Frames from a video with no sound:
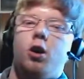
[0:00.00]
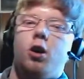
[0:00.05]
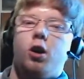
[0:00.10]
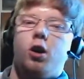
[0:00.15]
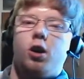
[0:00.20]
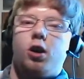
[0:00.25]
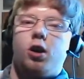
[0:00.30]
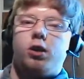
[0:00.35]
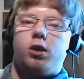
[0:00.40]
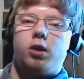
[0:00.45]

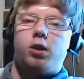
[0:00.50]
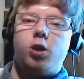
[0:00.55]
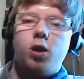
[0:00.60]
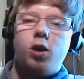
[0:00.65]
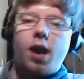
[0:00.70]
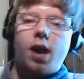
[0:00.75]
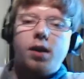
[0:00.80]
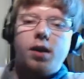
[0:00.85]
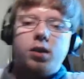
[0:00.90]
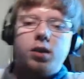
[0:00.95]
So good
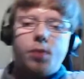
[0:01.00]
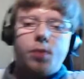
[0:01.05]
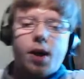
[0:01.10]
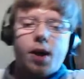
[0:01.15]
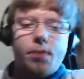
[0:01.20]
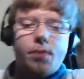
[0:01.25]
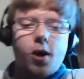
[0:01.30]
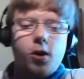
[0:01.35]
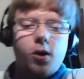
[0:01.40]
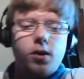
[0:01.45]
game to my
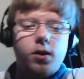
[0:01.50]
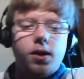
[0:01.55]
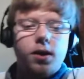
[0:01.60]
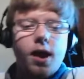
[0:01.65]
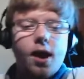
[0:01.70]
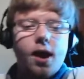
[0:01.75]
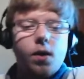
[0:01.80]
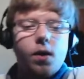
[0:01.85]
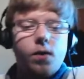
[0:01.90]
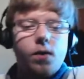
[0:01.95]
opponent
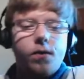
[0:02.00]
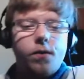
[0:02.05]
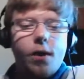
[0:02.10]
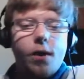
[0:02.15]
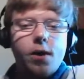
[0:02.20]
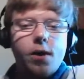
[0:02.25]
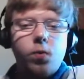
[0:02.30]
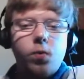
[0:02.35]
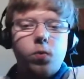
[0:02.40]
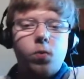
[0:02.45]
there. Very